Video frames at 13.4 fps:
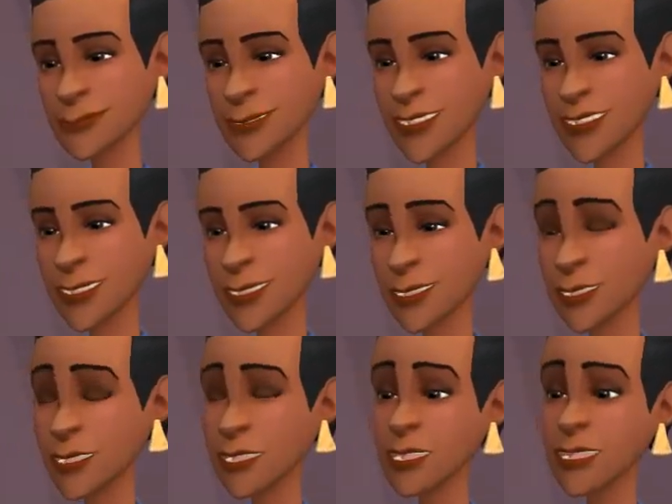I figure
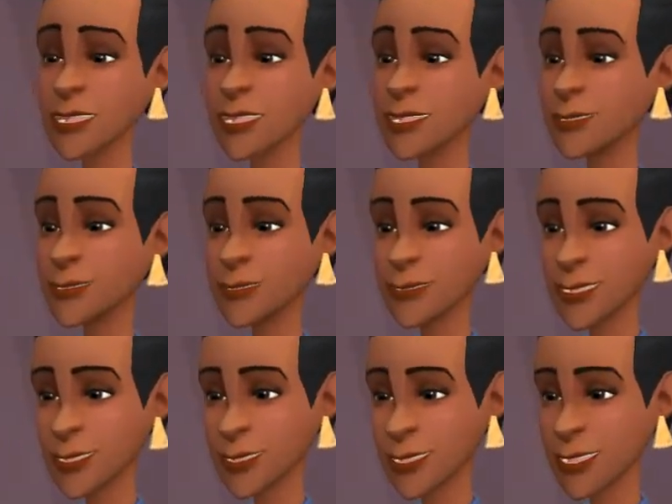I could answer
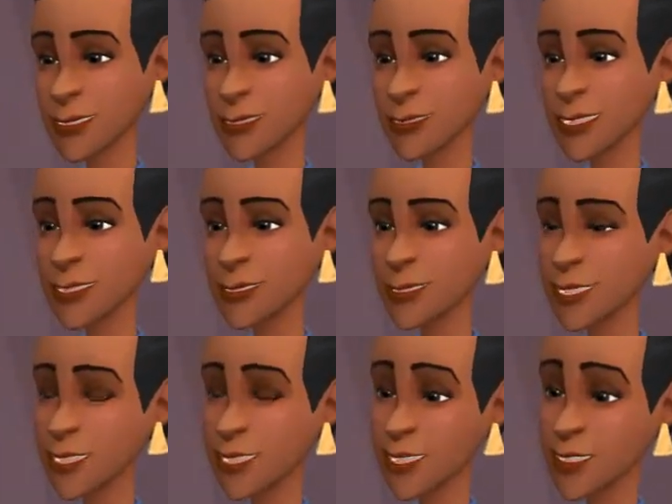any questions you
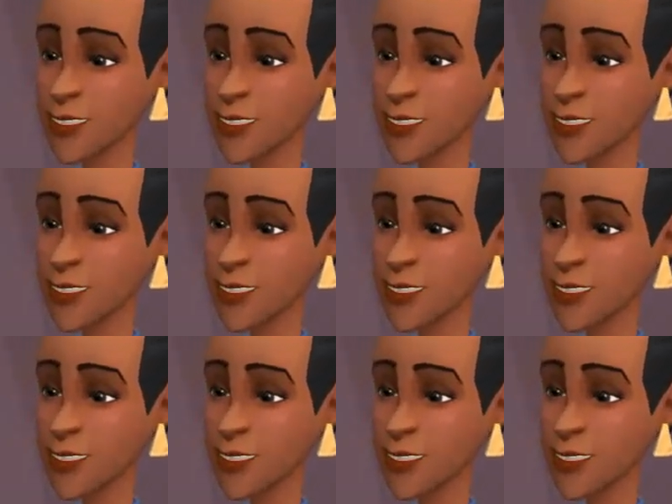have.